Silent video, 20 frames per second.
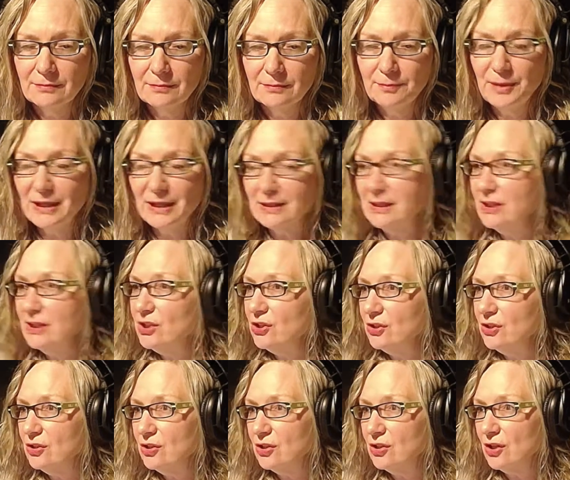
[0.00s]

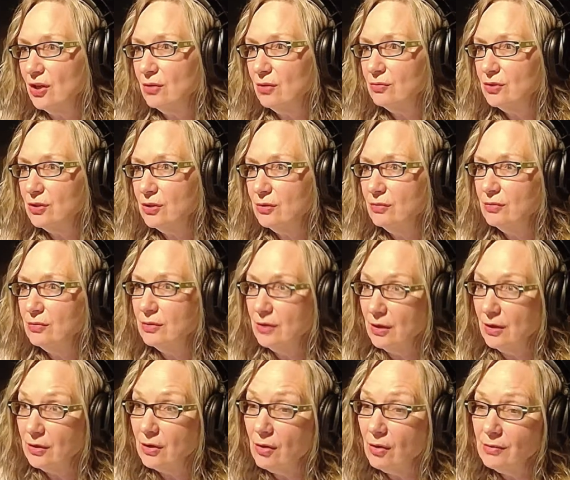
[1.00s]
practitioners to go to that
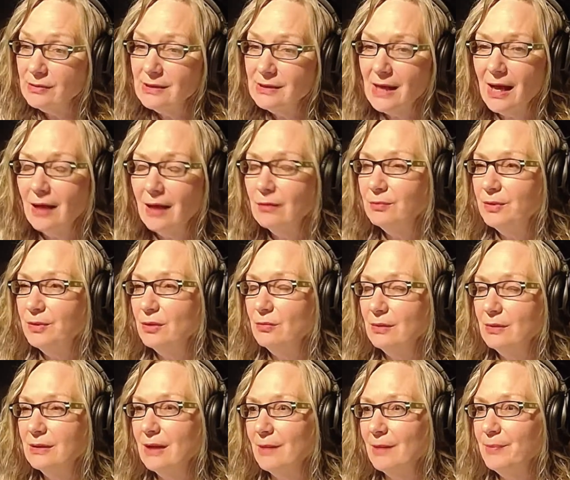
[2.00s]
are going to help you
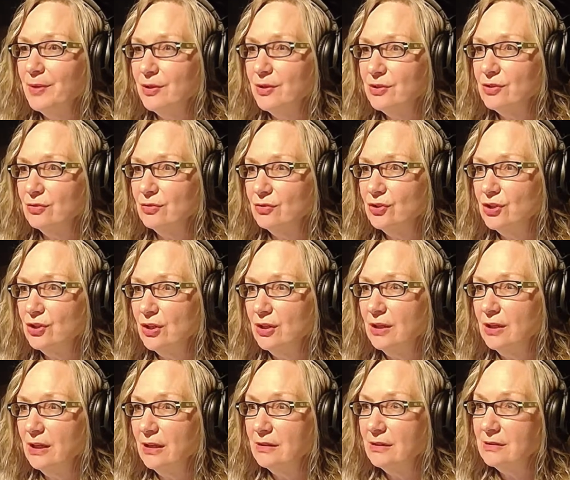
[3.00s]
with that personal
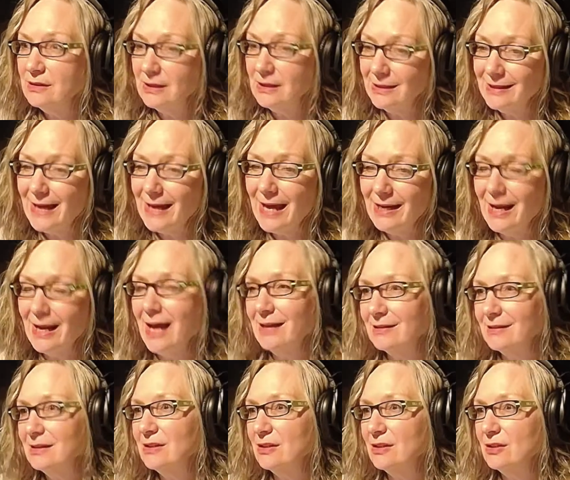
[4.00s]
journey and to get
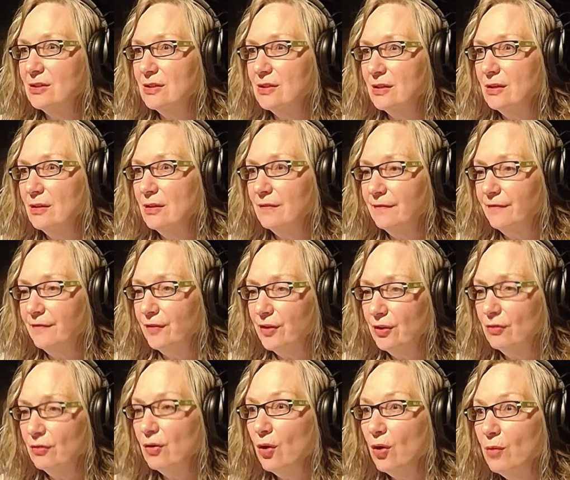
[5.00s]
answers for
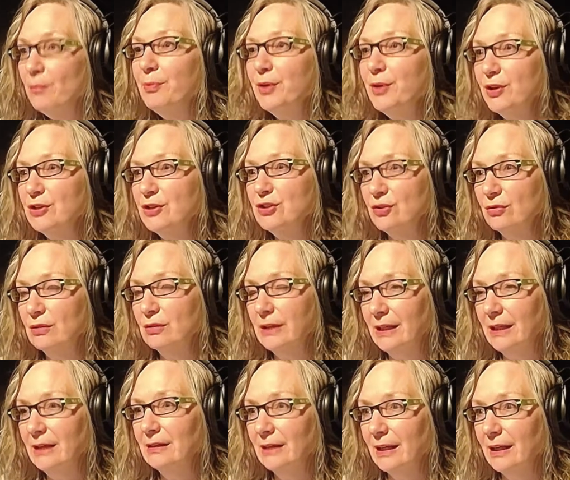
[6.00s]
your own personal
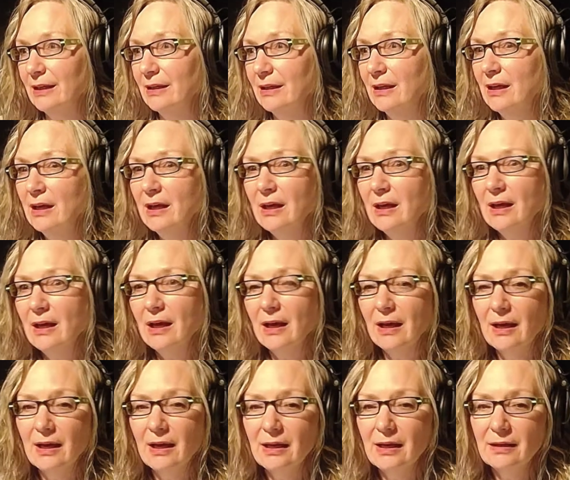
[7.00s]
healing
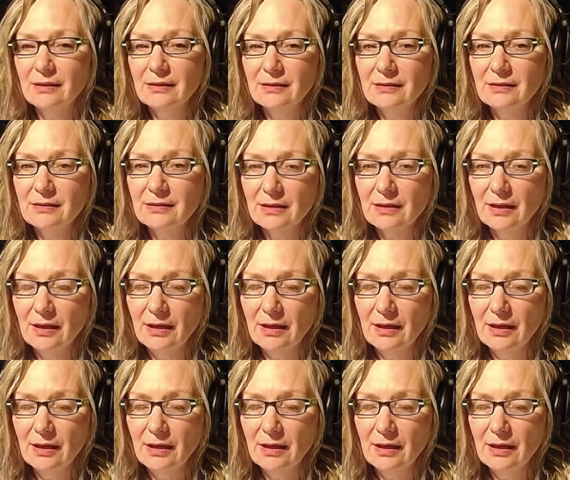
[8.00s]
and